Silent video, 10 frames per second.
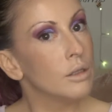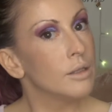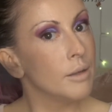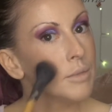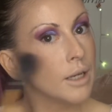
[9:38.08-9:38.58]
the
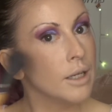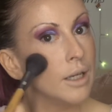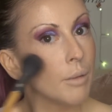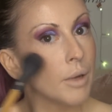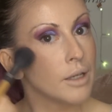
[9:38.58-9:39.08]
same
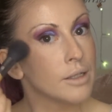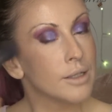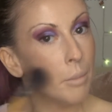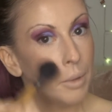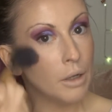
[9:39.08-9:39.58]
technique, I'm kind of
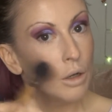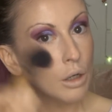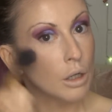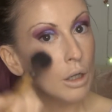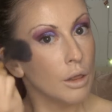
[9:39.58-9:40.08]
stamping it
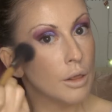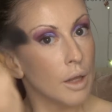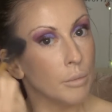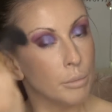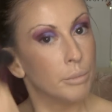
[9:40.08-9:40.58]
on and
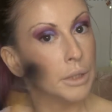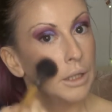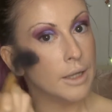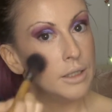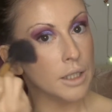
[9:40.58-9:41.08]
then
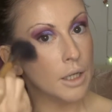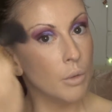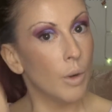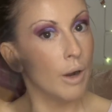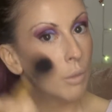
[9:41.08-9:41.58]
blending
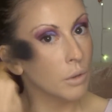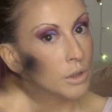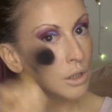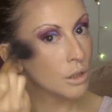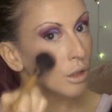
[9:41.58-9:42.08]
it where I
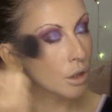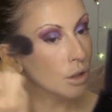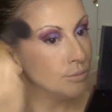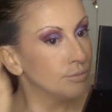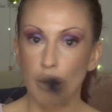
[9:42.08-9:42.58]
want it to
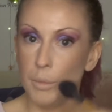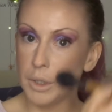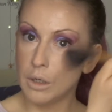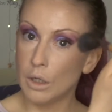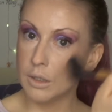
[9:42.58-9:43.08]
go. And
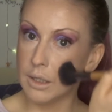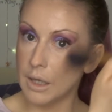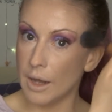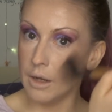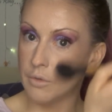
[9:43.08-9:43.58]
because
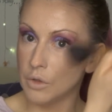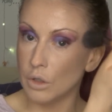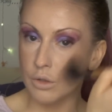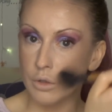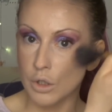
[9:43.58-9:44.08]
again, I've
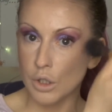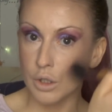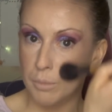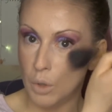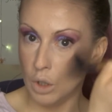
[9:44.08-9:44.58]
got such a
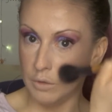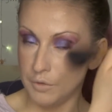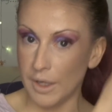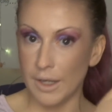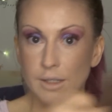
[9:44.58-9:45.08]
small
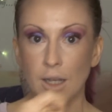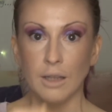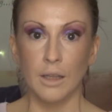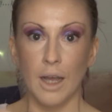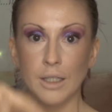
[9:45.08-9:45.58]
face, I
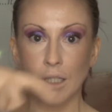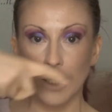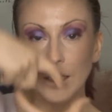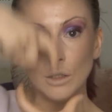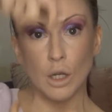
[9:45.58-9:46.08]
like to
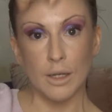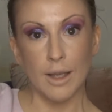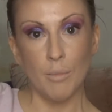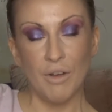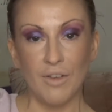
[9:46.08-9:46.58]

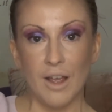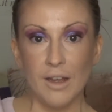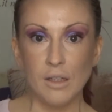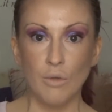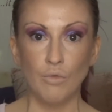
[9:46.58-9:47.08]
elongate my
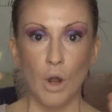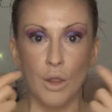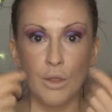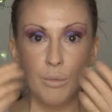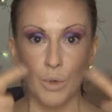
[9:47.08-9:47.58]
face and
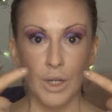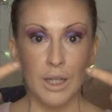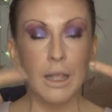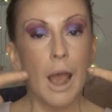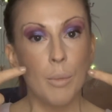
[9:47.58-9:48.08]
rather than put it
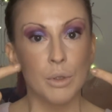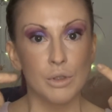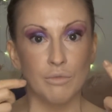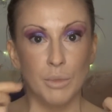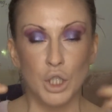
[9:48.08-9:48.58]
in the
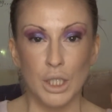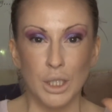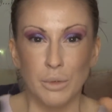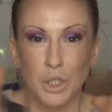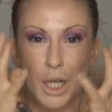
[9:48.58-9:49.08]
apples of my
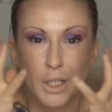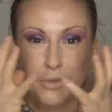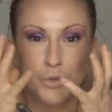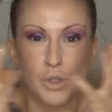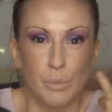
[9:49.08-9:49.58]
cheek, which kind
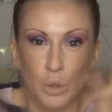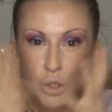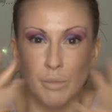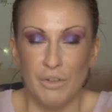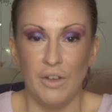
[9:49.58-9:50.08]
of
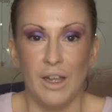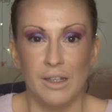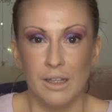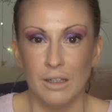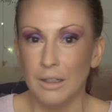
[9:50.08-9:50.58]
smushes my
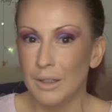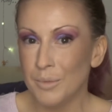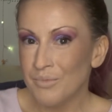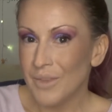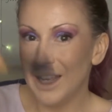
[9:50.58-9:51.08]
face
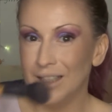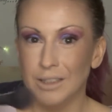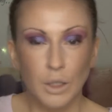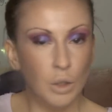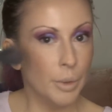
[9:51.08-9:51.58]
a
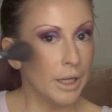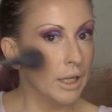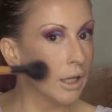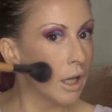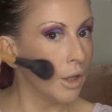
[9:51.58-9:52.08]
little bit,
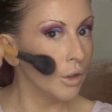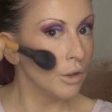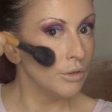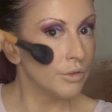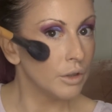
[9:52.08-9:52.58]
I kind
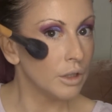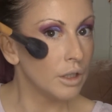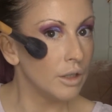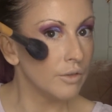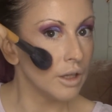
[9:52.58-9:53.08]
of
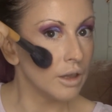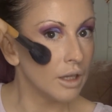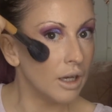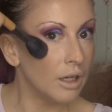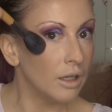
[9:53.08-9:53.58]
give it
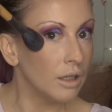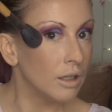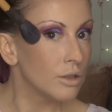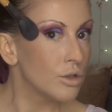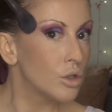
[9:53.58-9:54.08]
that
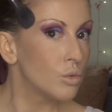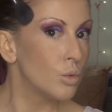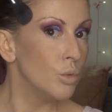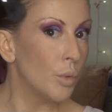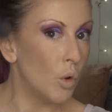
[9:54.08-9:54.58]

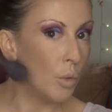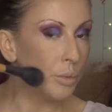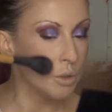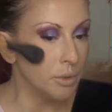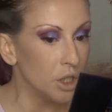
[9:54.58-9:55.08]
swoop
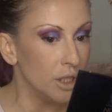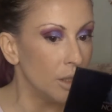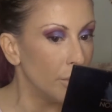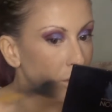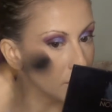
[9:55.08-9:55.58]
up to my
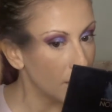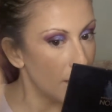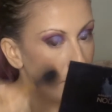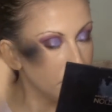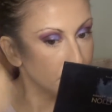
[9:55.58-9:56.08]
cheekbones there.